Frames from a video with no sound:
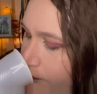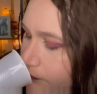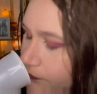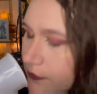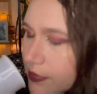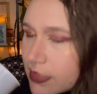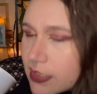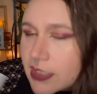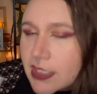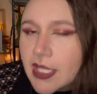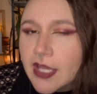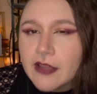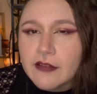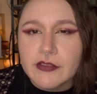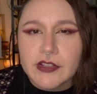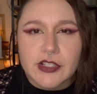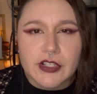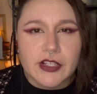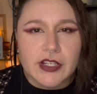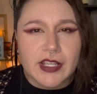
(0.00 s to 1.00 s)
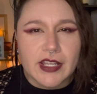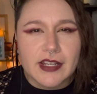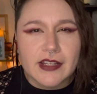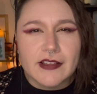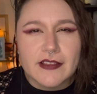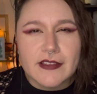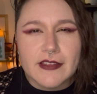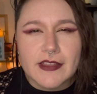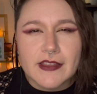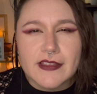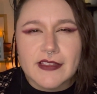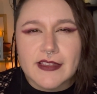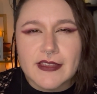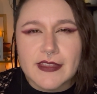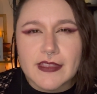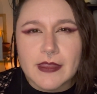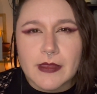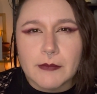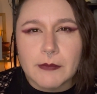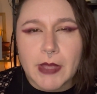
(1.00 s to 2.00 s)
The lavender kind of sits
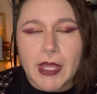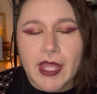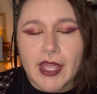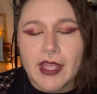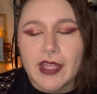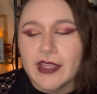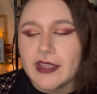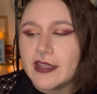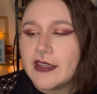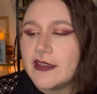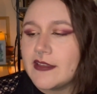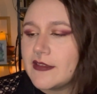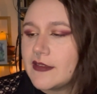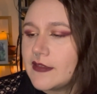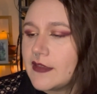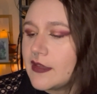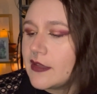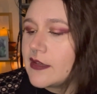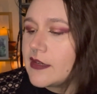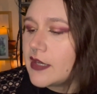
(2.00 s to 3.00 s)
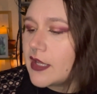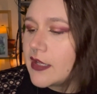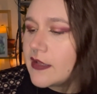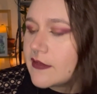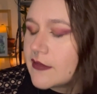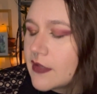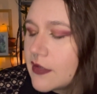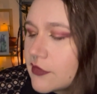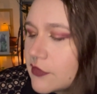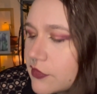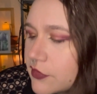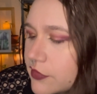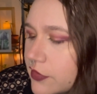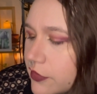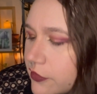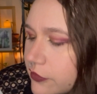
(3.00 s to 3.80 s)
in the back as a nice undertone.